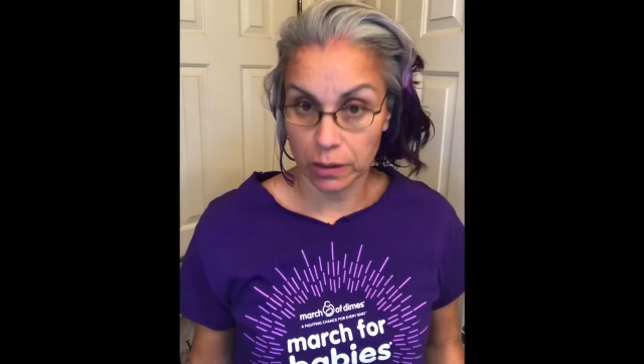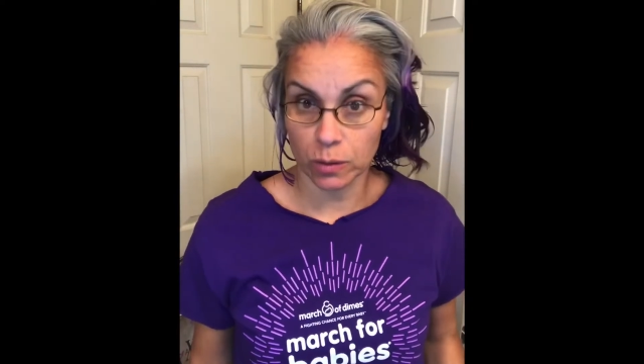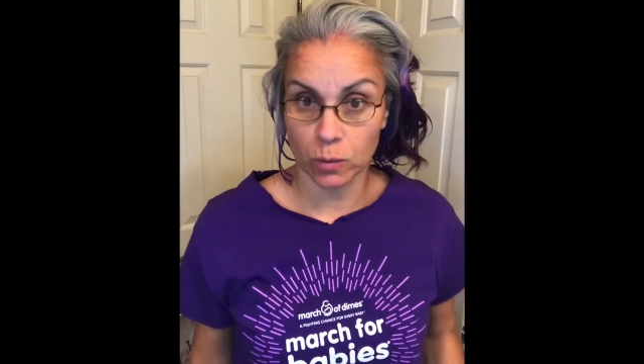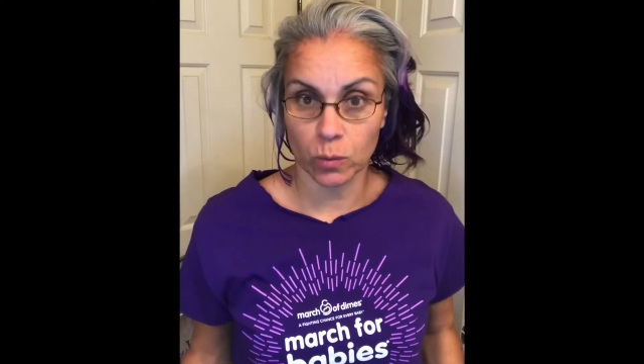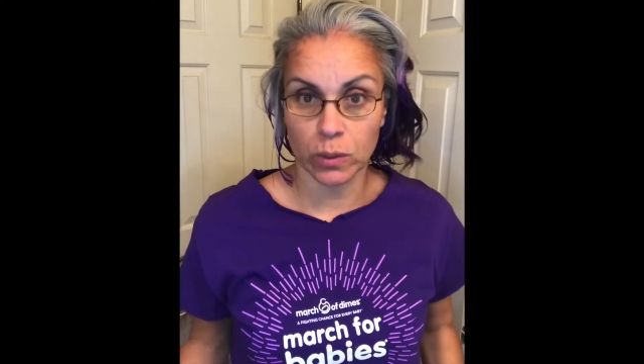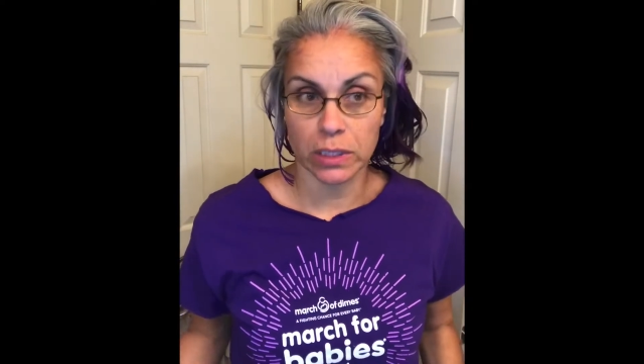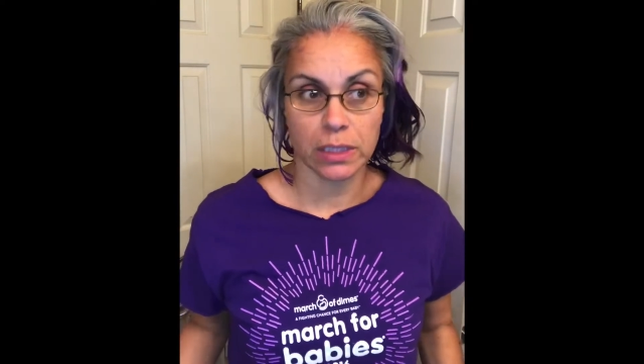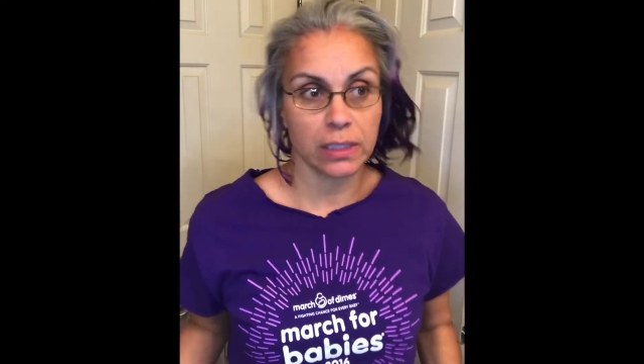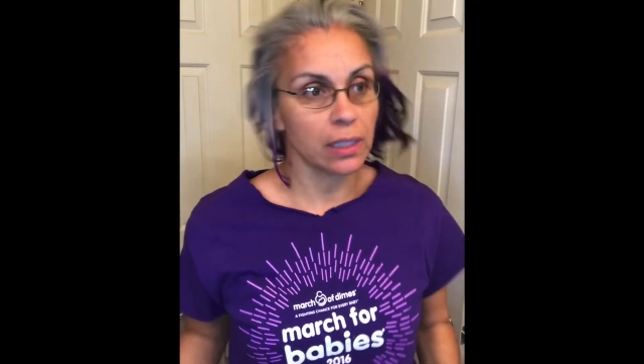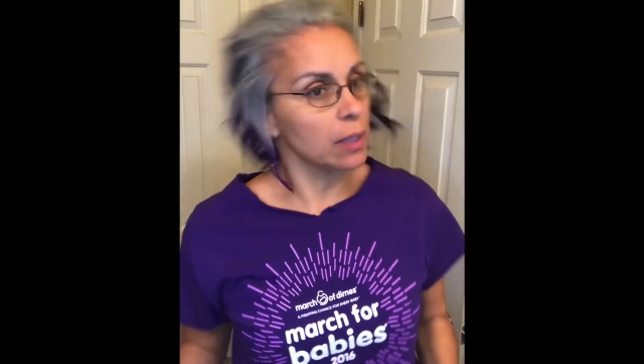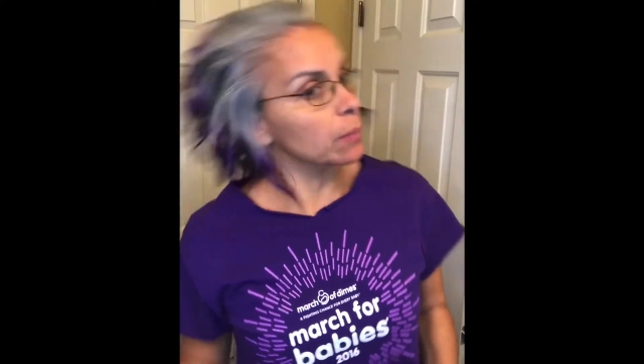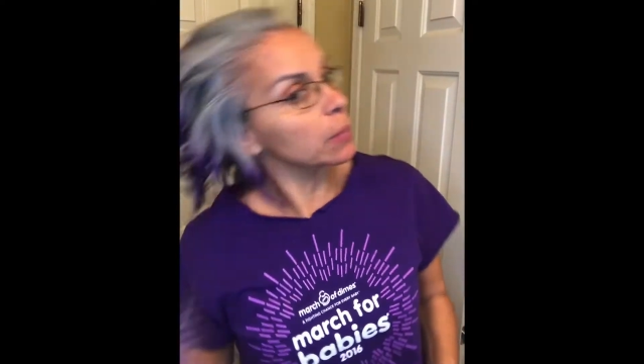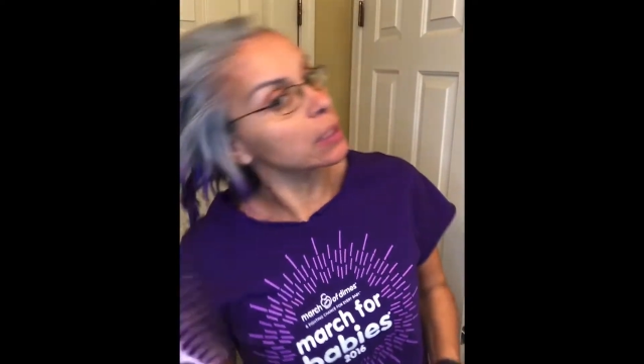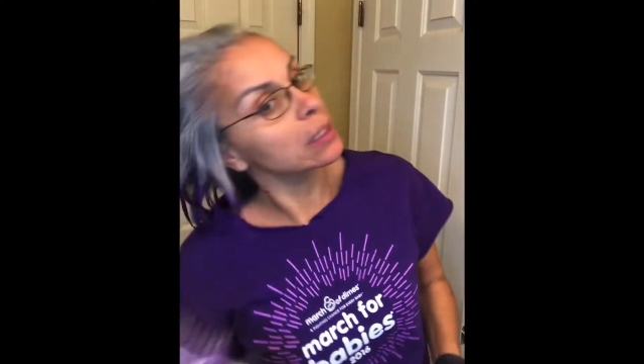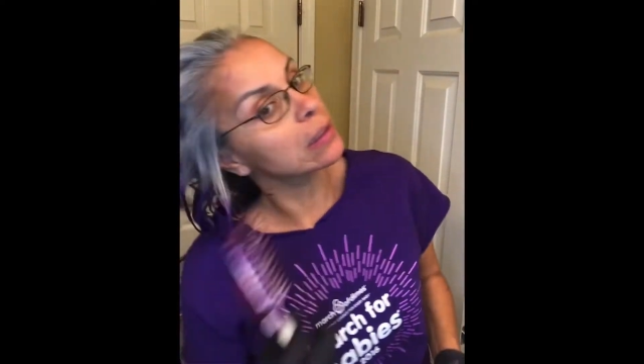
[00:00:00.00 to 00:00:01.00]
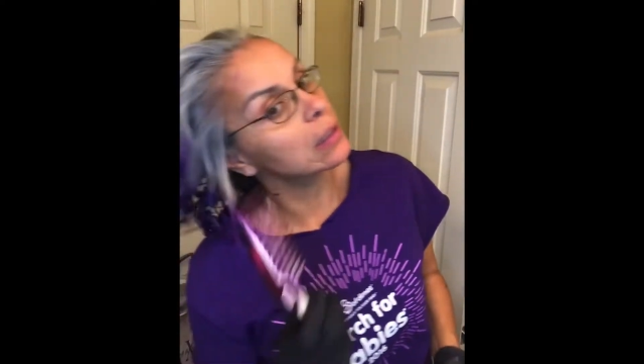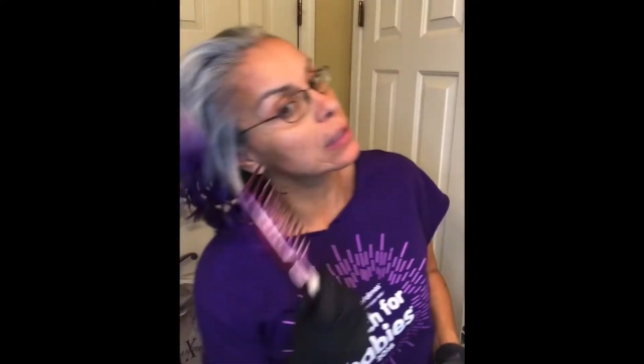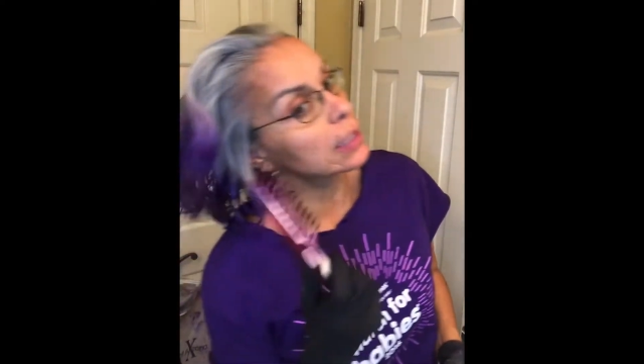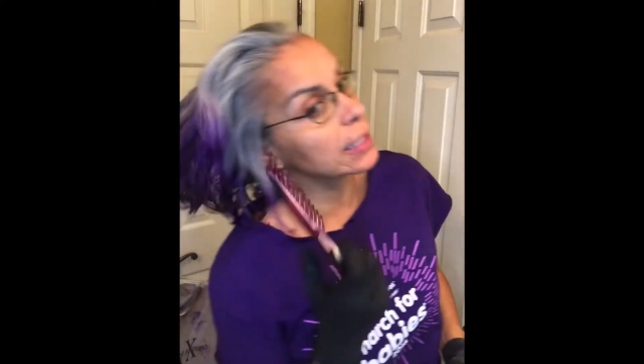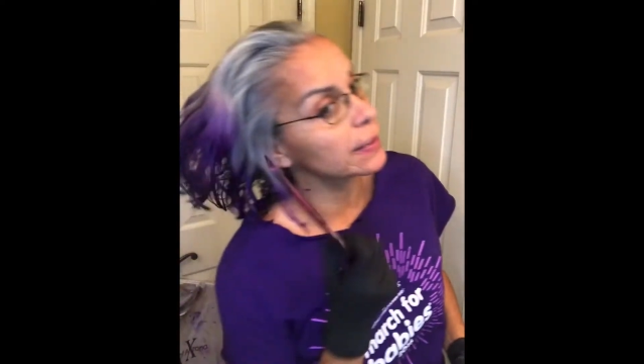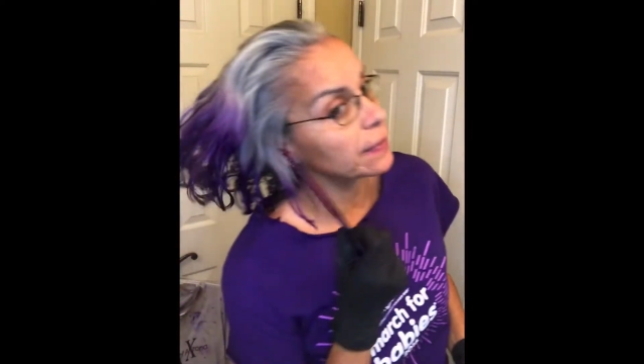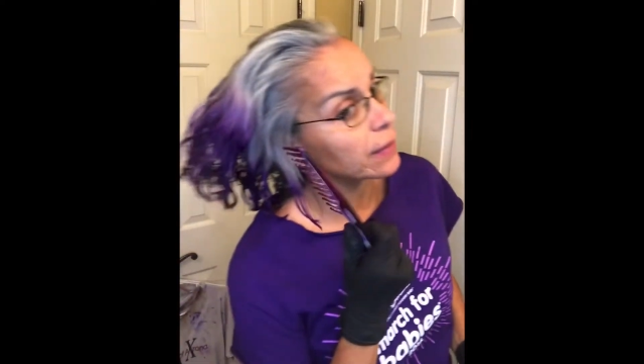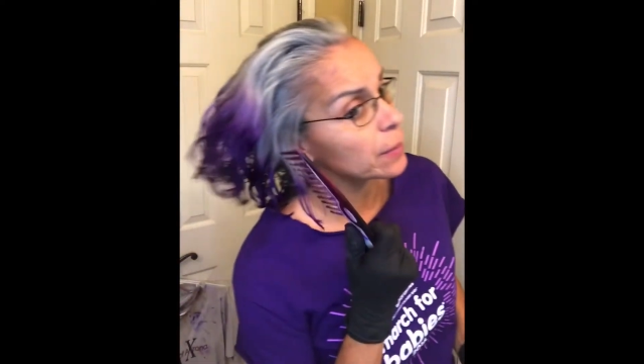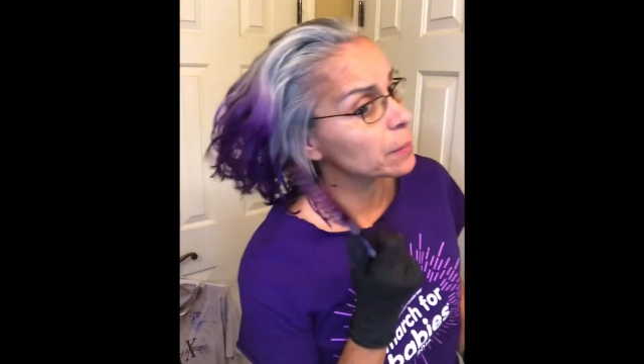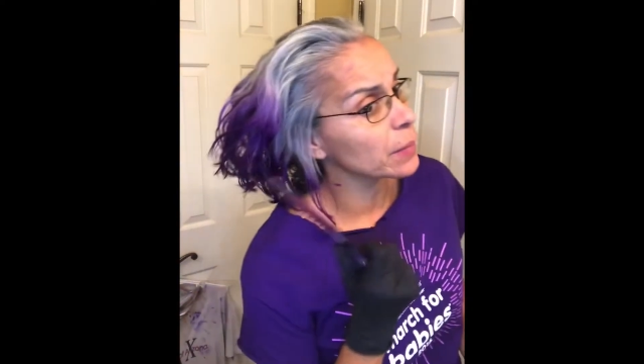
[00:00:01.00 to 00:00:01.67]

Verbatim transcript: rinse them and clean them.